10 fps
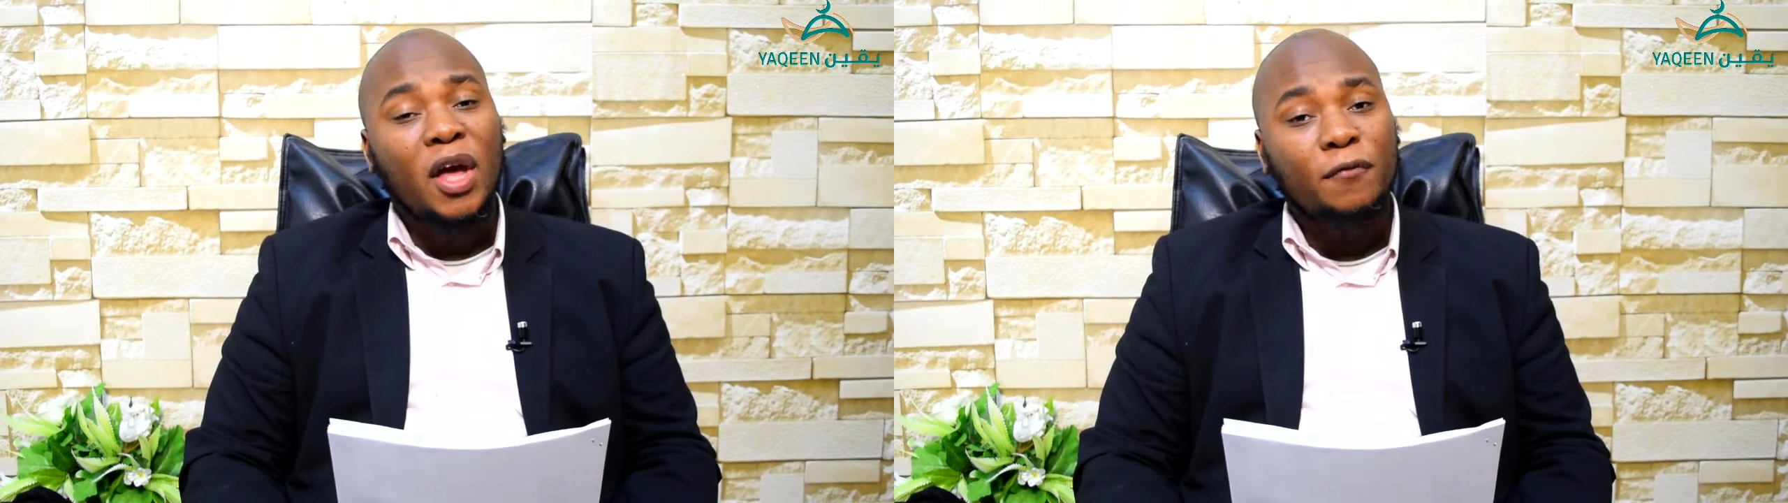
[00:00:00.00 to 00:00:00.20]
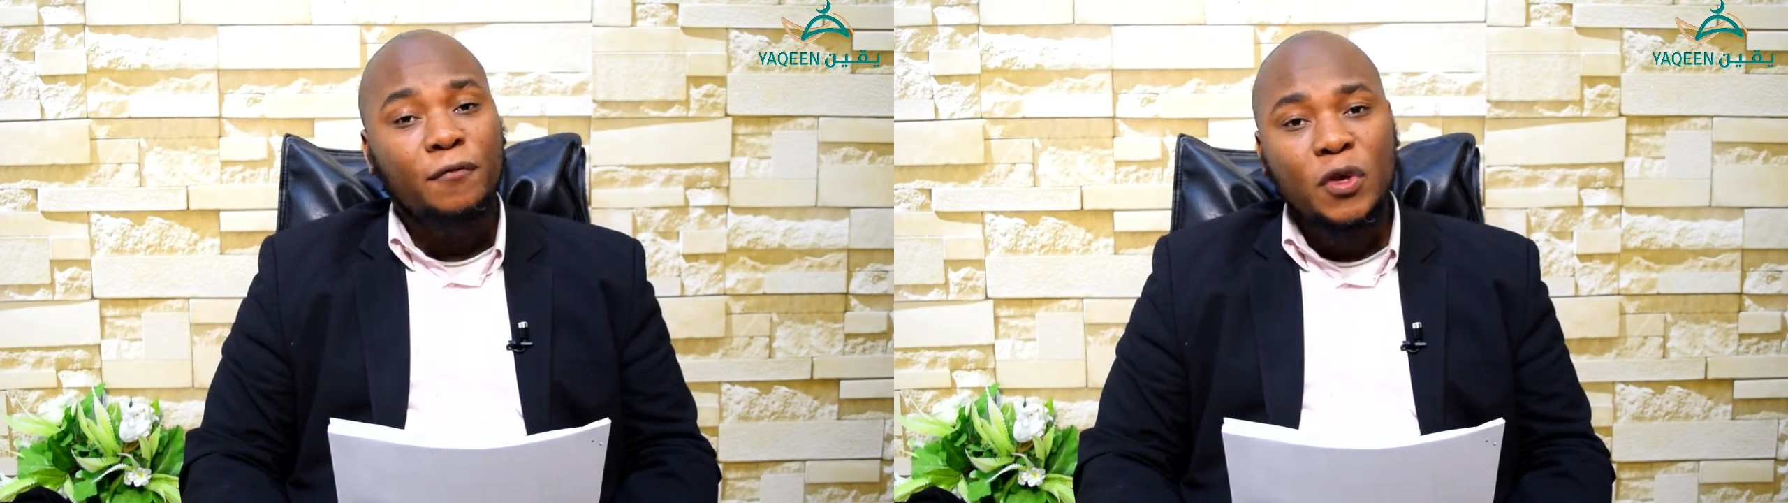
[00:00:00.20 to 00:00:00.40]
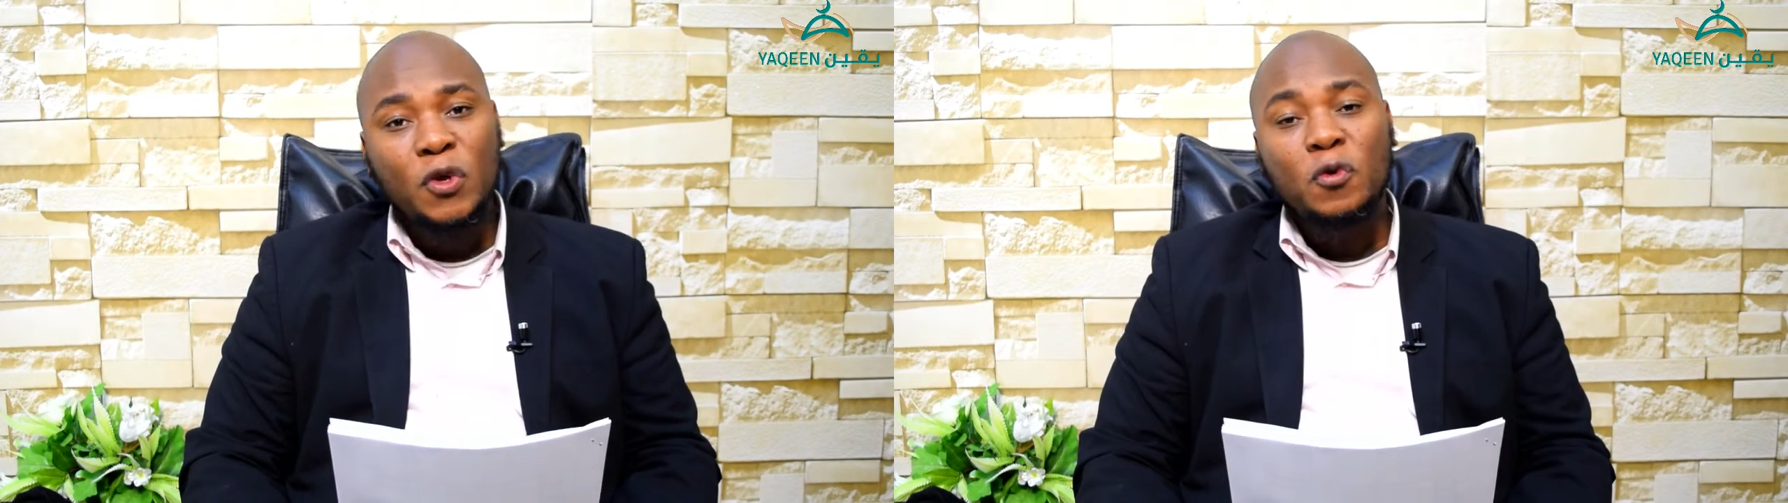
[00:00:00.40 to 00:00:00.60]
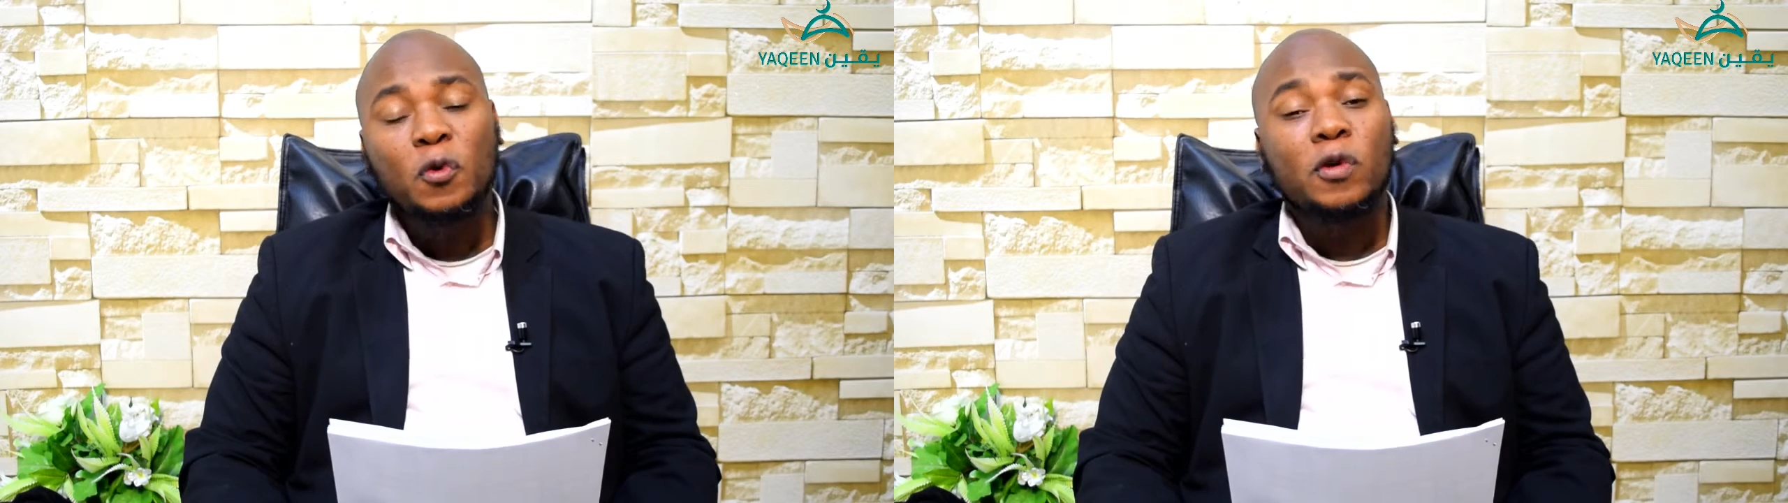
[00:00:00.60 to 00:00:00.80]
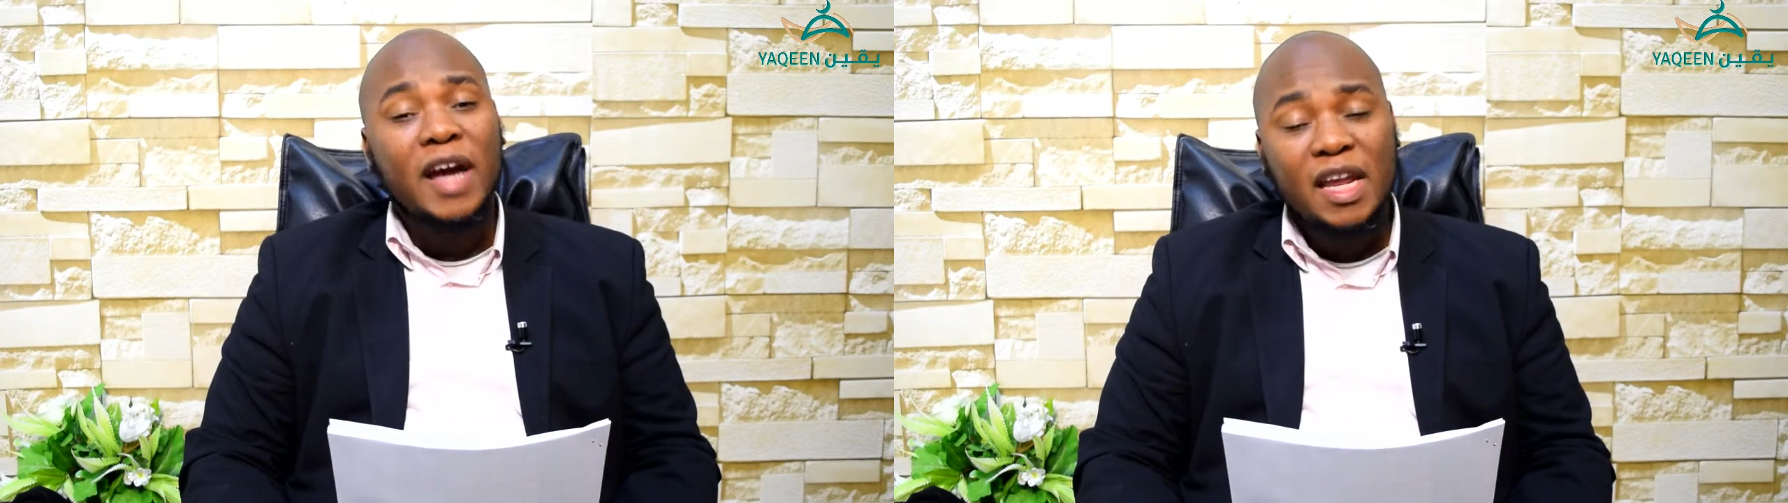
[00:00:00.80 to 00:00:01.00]
a few
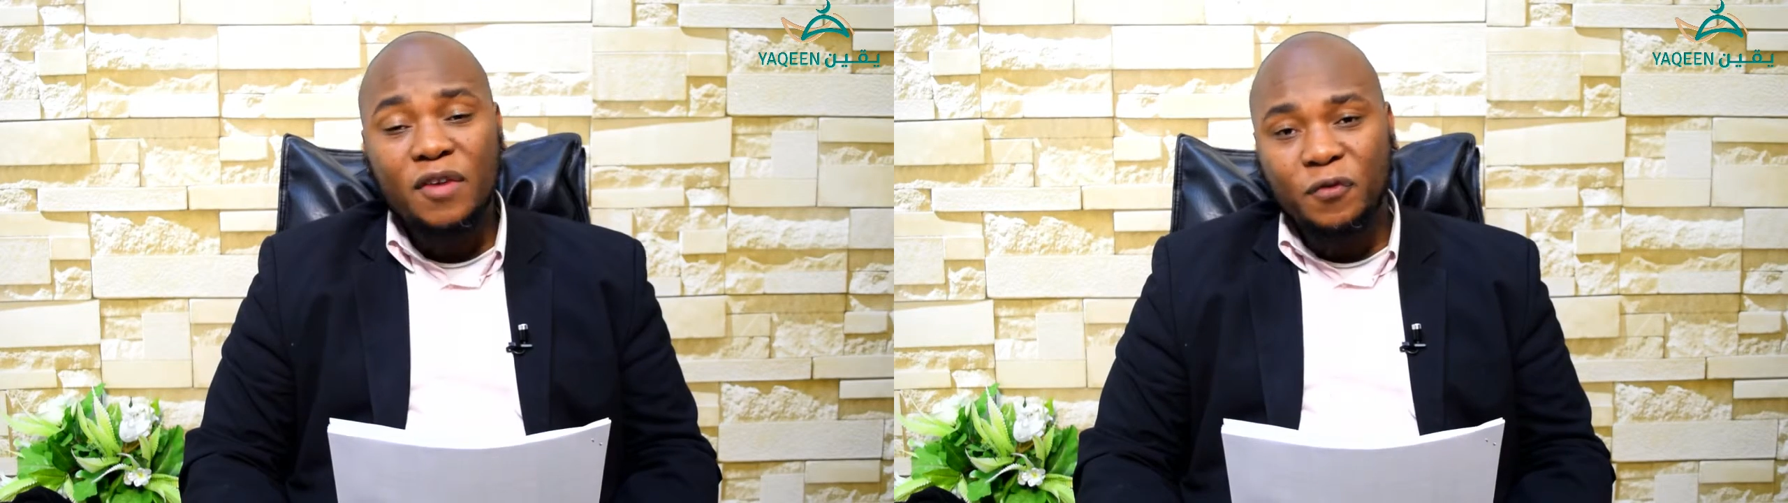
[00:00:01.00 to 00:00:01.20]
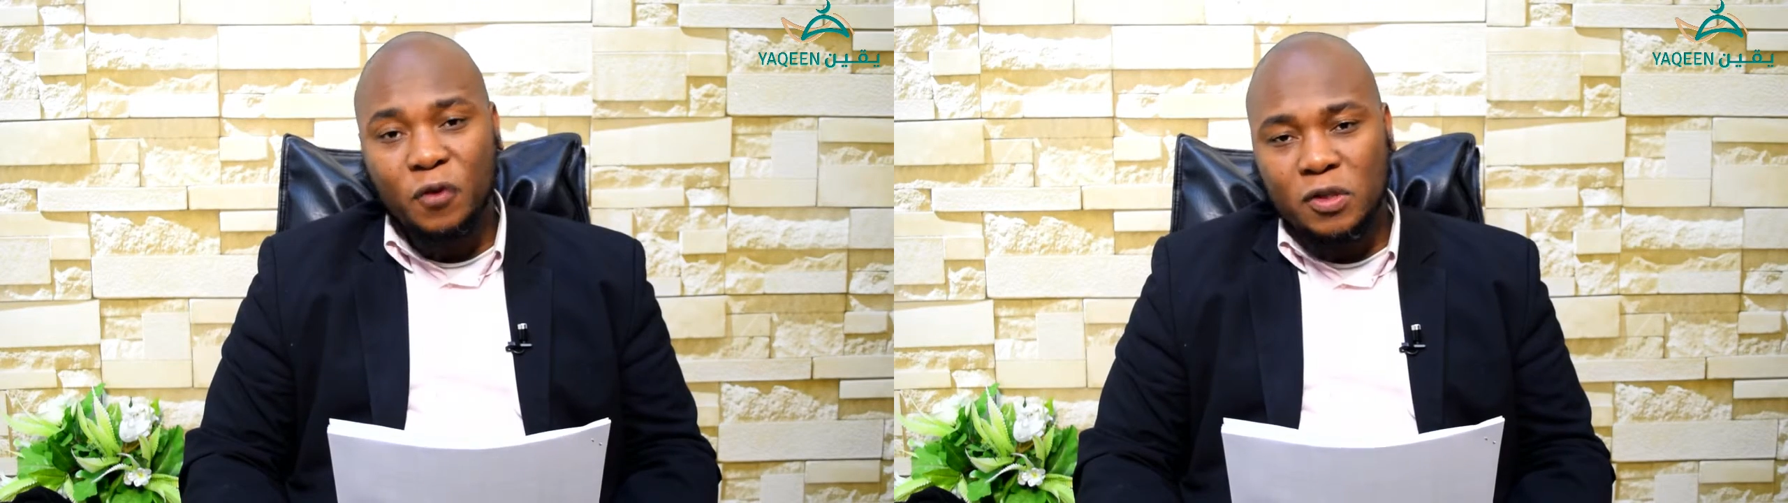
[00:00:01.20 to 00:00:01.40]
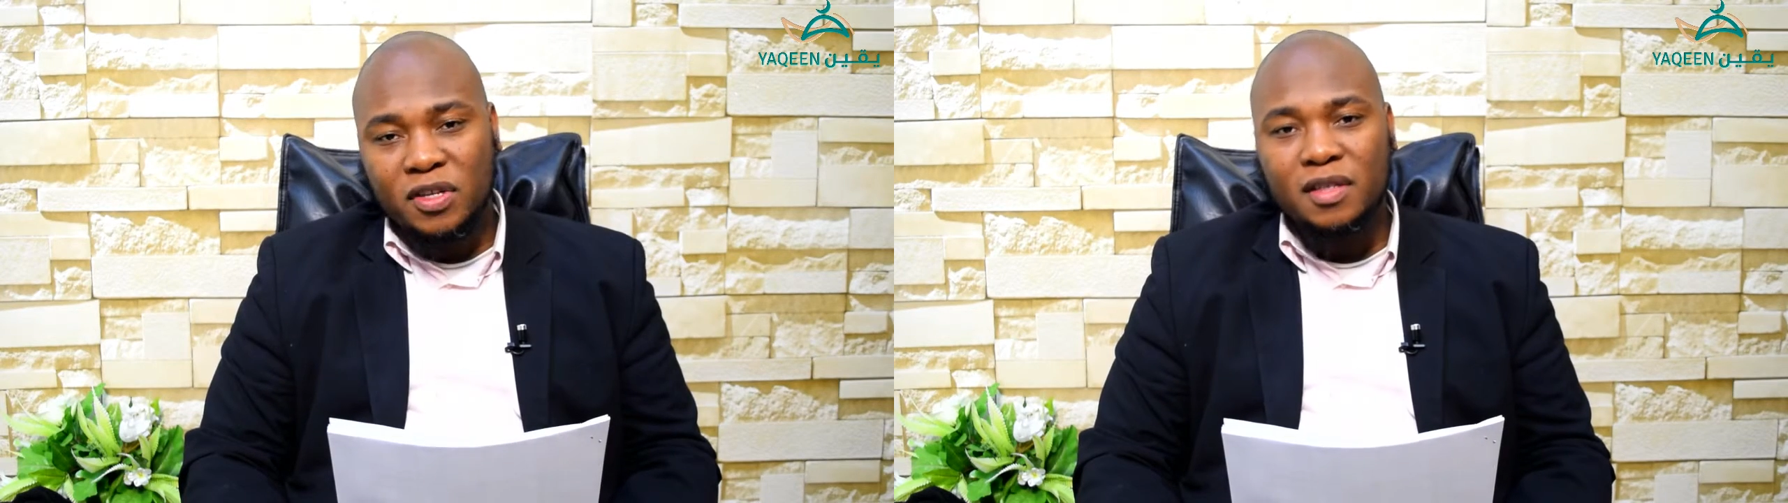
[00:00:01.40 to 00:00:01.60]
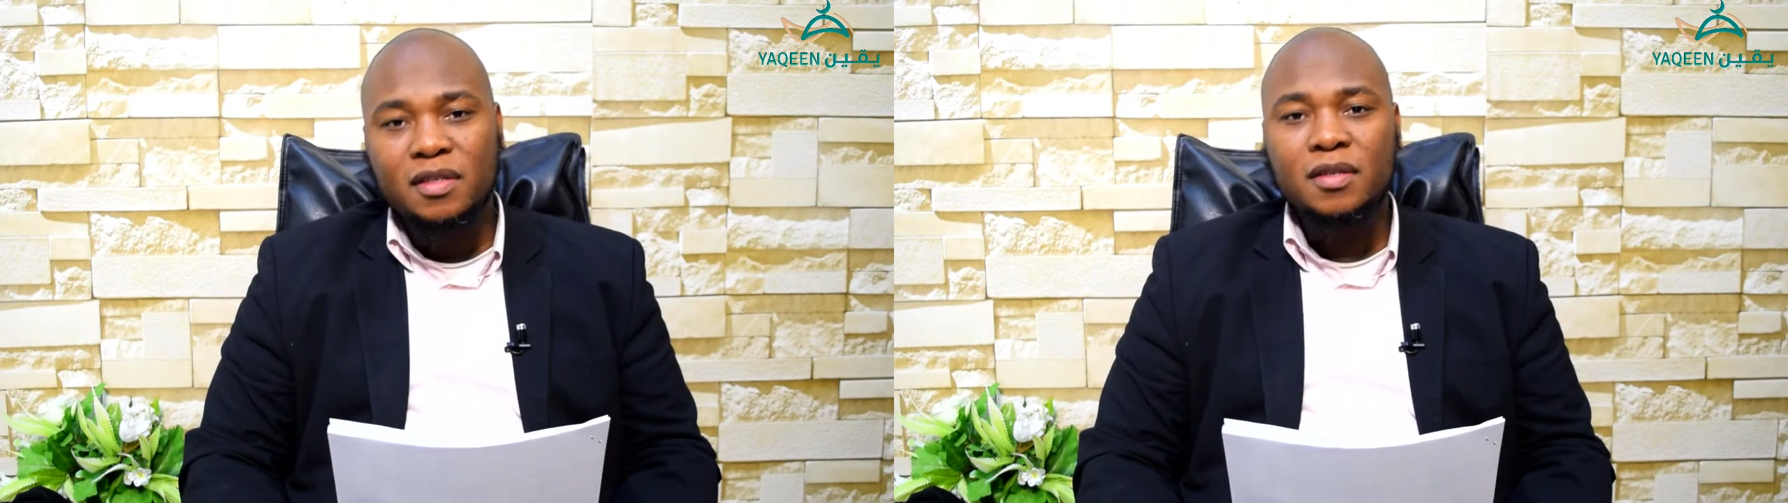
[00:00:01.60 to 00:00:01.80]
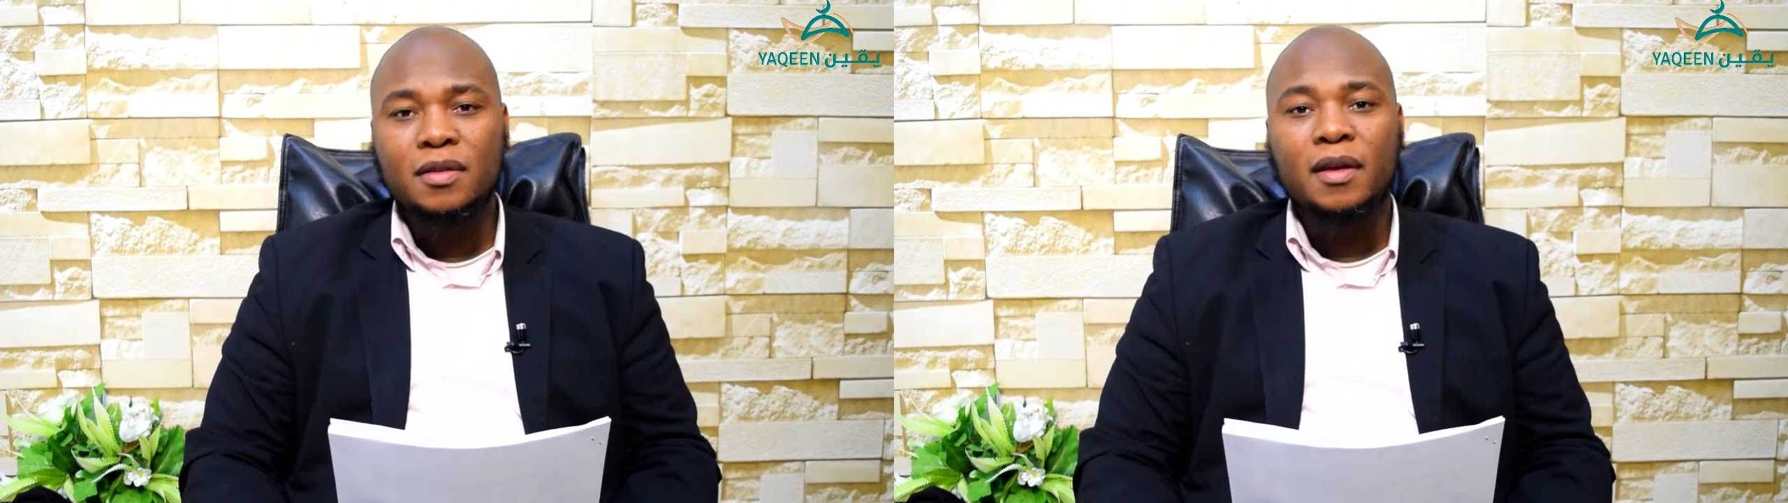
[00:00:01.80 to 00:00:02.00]
Quranic
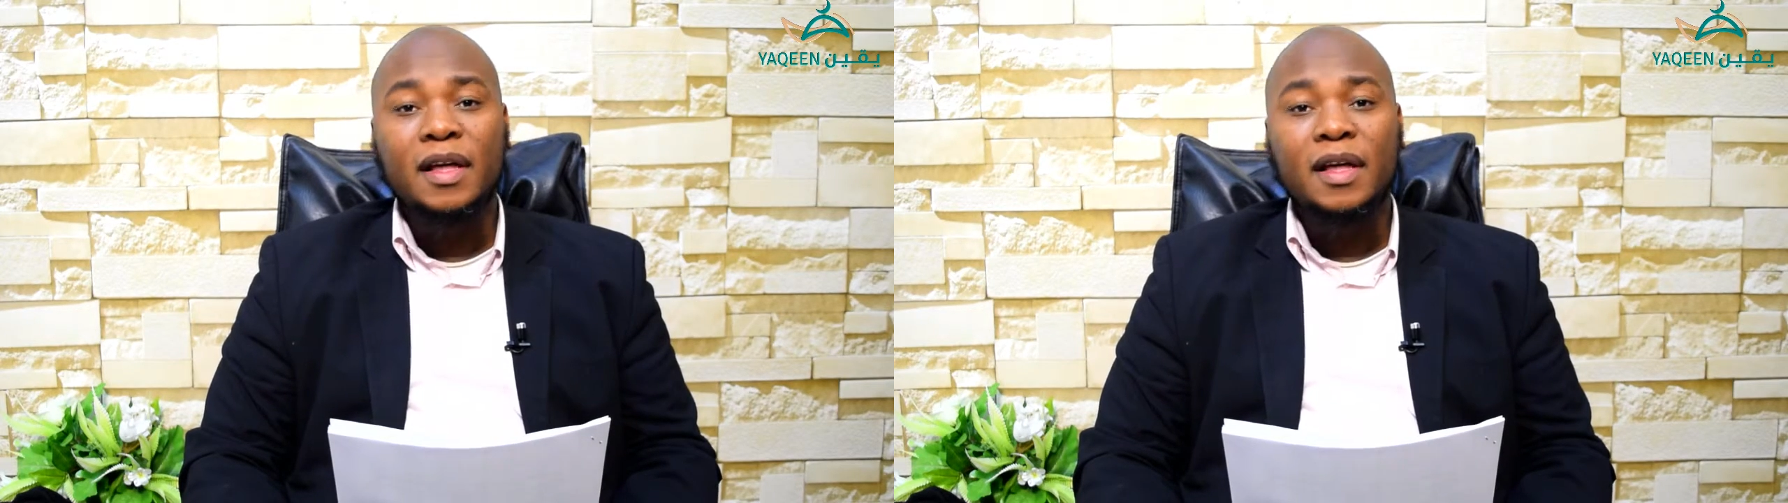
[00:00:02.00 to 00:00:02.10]
verses